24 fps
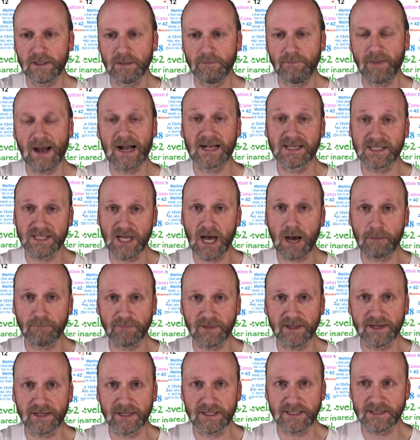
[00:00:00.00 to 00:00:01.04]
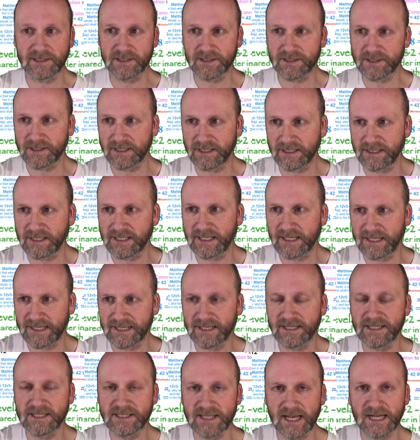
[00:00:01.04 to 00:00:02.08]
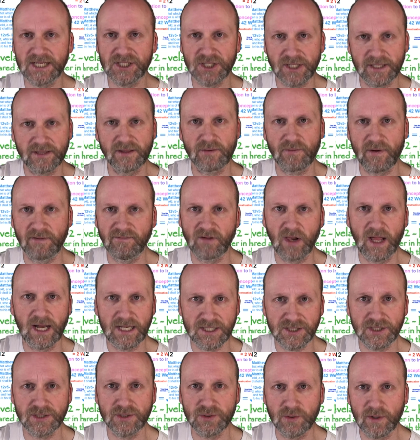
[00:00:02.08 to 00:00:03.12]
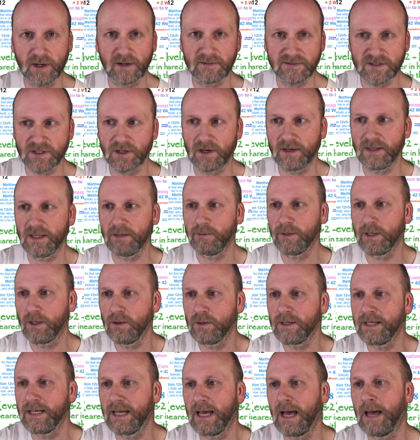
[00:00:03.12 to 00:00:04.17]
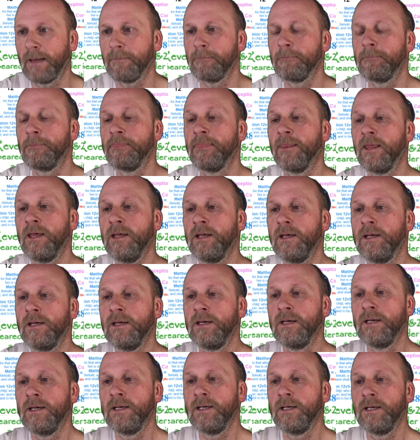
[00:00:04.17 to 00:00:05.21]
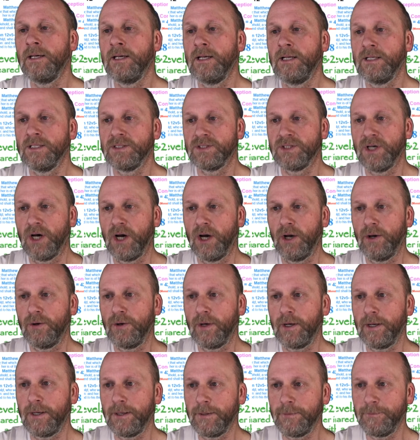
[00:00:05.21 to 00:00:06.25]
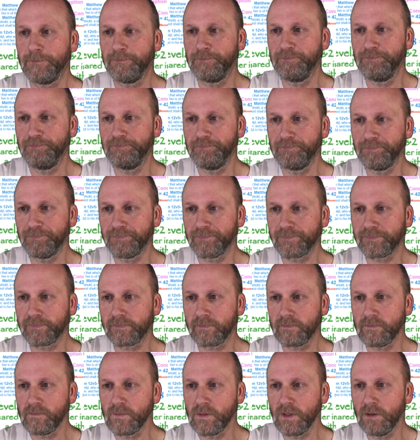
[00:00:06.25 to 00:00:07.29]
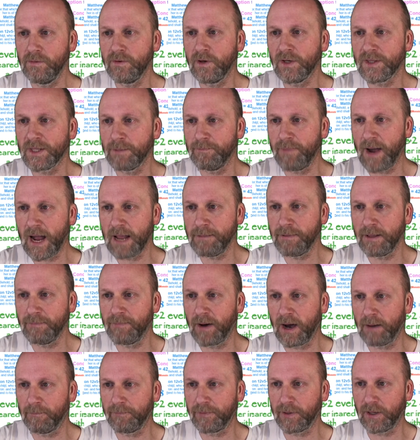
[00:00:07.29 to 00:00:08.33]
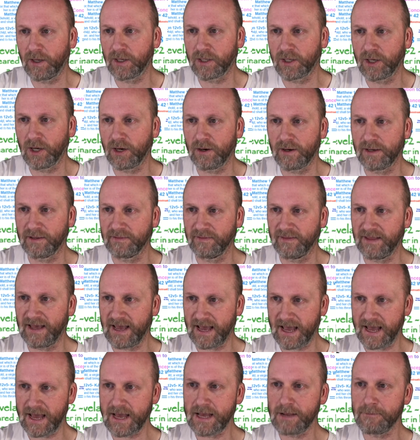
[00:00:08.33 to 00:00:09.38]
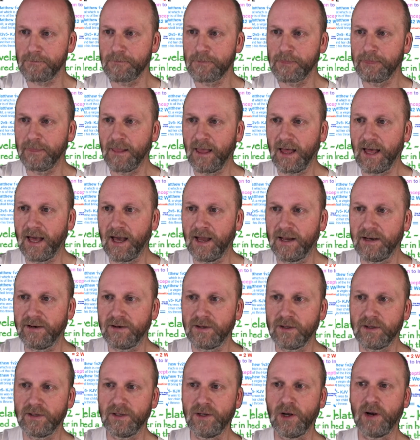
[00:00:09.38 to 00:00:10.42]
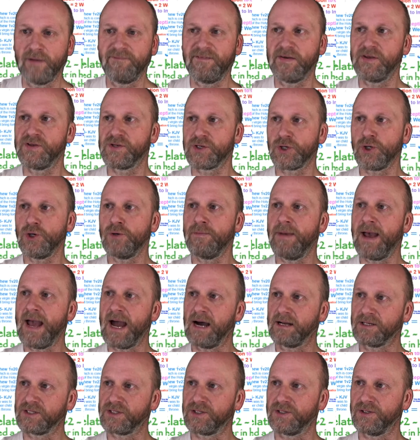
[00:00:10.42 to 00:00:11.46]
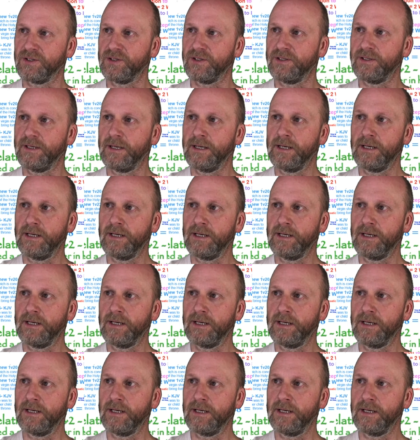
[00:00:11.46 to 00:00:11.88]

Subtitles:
backs up that it is actually the Revelation 12 sign that we're looking at. So we've got the baby bump occurring there, and if you zoom out to